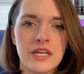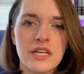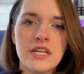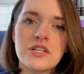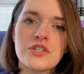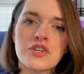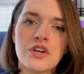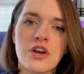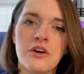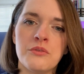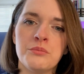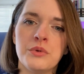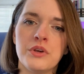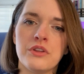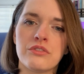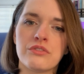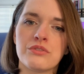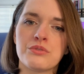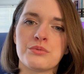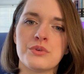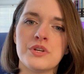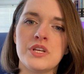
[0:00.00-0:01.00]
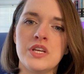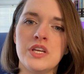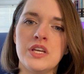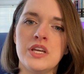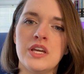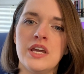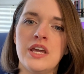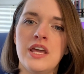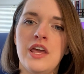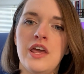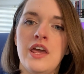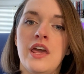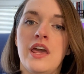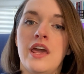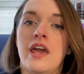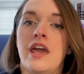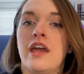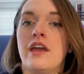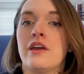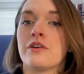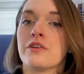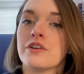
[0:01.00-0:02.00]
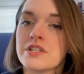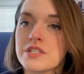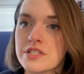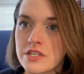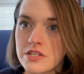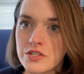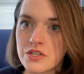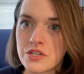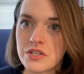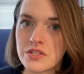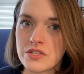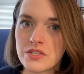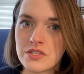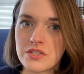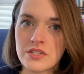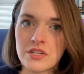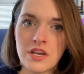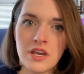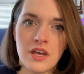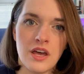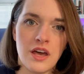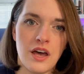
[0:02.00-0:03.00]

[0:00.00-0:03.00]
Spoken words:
each come with 3 heritages.